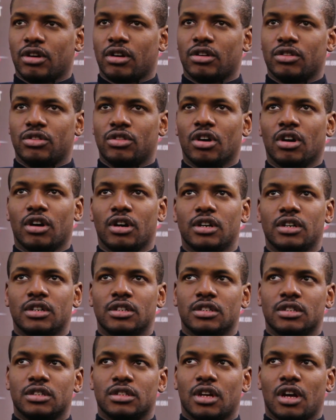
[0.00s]
not not
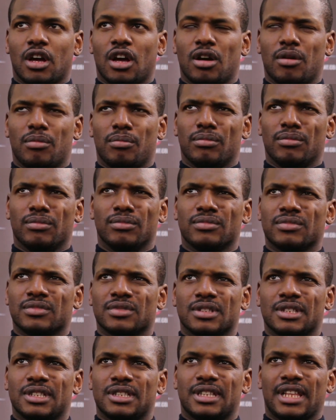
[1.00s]
um
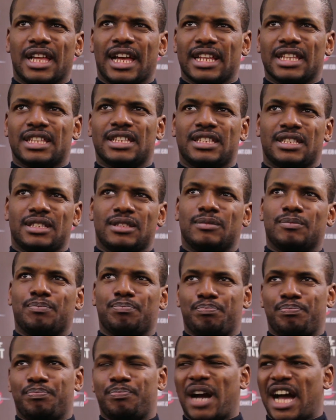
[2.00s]
like
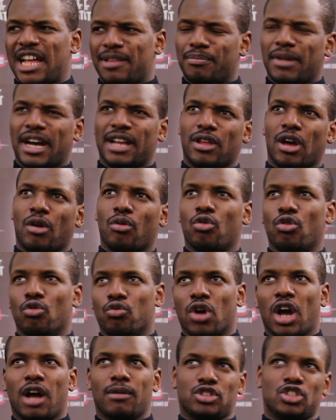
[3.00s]
bad man that
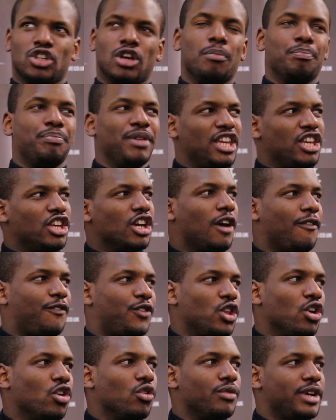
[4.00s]
will run up to you and beat you up
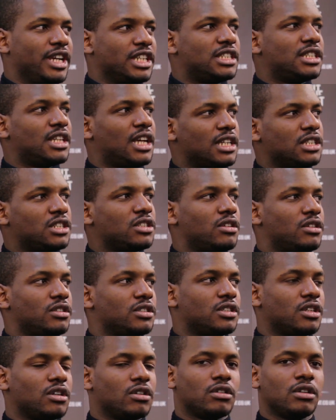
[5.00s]
for no reason that so
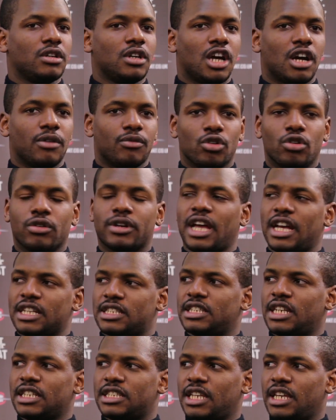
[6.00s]
and so. Real
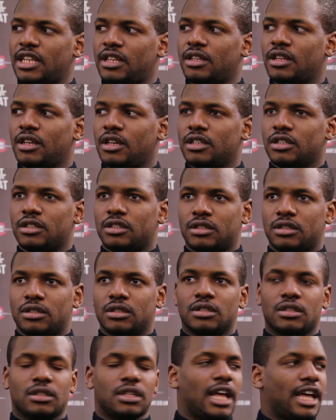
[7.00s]
gangsters as in
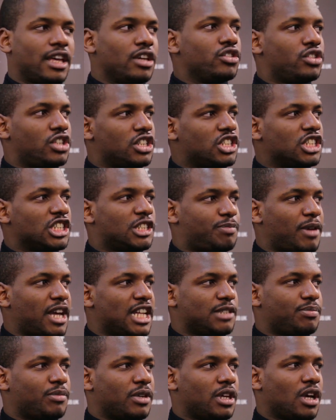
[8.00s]
like you
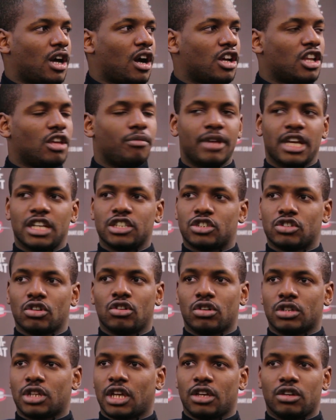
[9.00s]
disrespect me, I'm gonna make
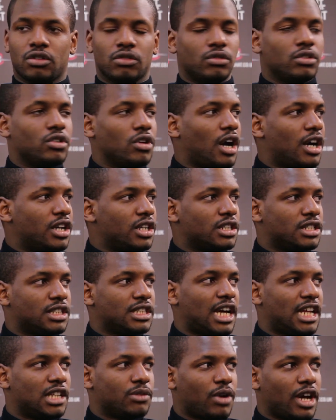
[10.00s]
sure that you, you
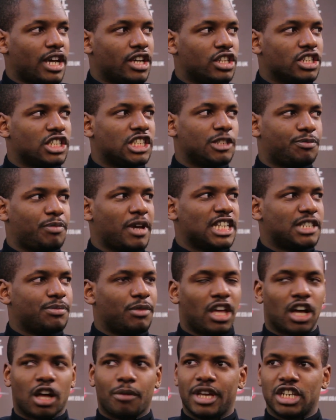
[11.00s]
understand why you
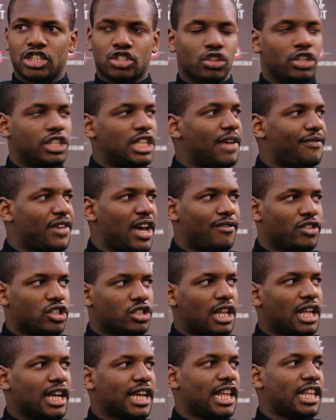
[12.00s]
disrespect me. I'm gonna make sure you never ever
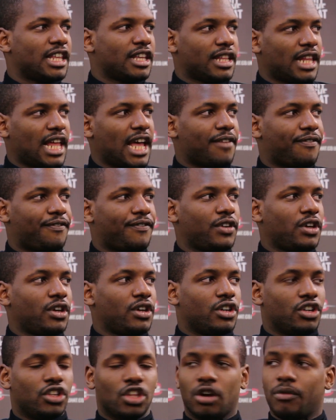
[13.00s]
do that again in your life.
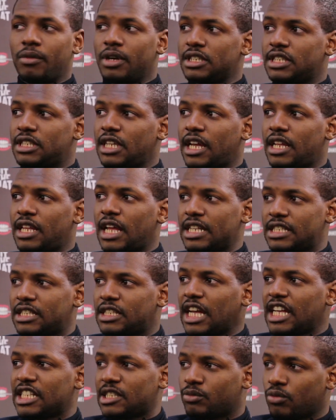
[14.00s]
You know what I'm saying?
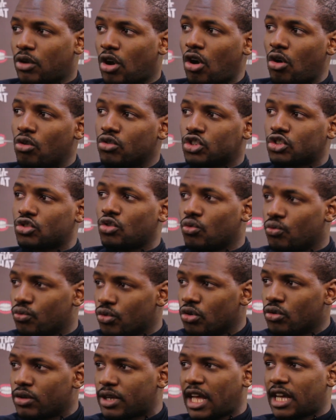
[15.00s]
That's that's old school
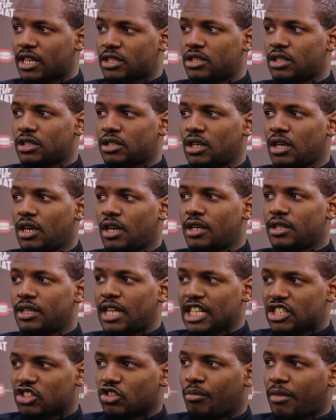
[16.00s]
real gangsters.
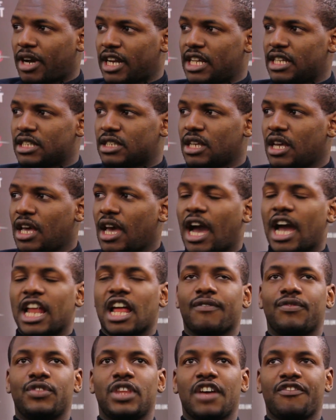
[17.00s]
That's what man is.
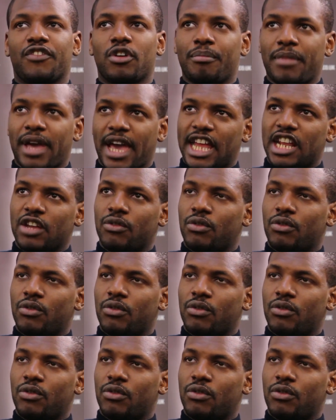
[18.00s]
And I've never met